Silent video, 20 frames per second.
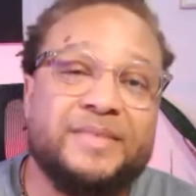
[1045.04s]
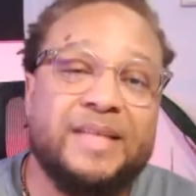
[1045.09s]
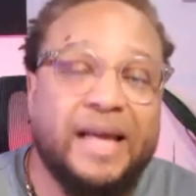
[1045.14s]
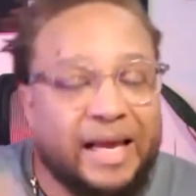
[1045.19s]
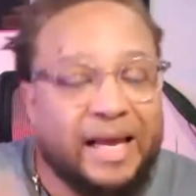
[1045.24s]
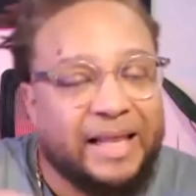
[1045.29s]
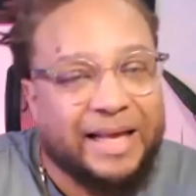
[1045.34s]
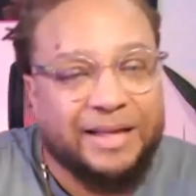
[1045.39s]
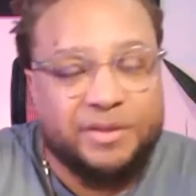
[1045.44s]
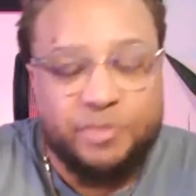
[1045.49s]

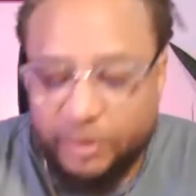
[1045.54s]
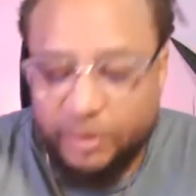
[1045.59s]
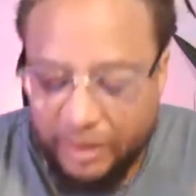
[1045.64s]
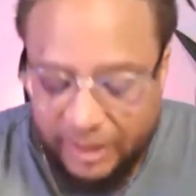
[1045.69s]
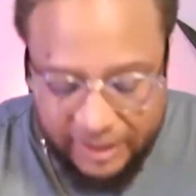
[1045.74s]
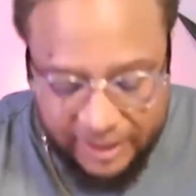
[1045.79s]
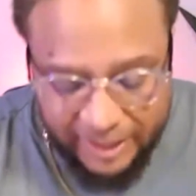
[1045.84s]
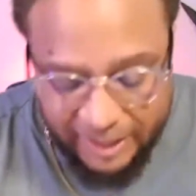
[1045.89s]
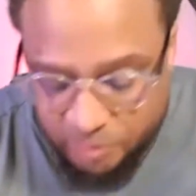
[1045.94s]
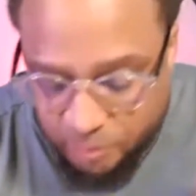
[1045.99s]
And that's what,
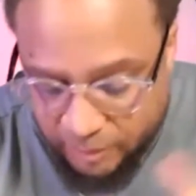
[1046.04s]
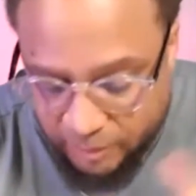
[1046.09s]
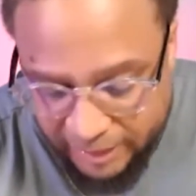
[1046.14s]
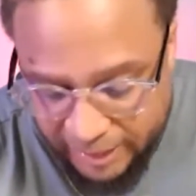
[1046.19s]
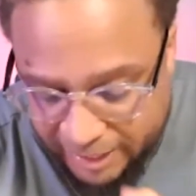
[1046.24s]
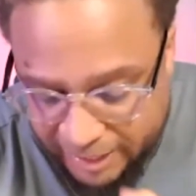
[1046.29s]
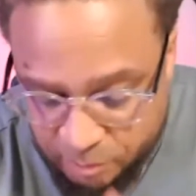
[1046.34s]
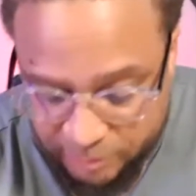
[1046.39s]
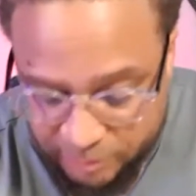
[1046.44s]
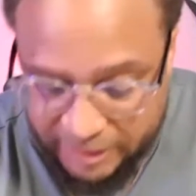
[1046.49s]
and that's what, and
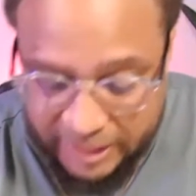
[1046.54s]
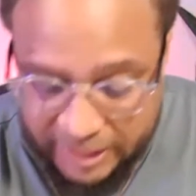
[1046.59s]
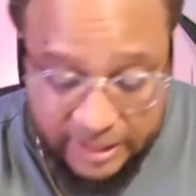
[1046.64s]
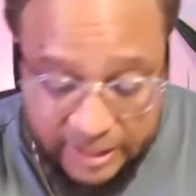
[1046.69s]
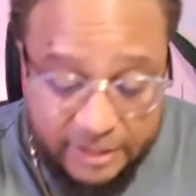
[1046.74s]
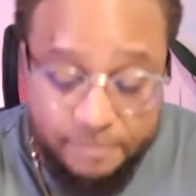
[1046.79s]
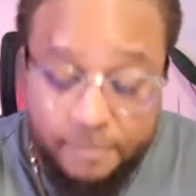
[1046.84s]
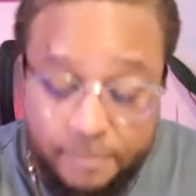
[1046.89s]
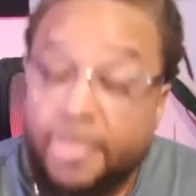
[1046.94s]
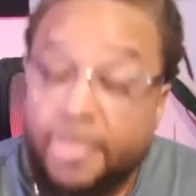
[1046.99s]
that's what they did.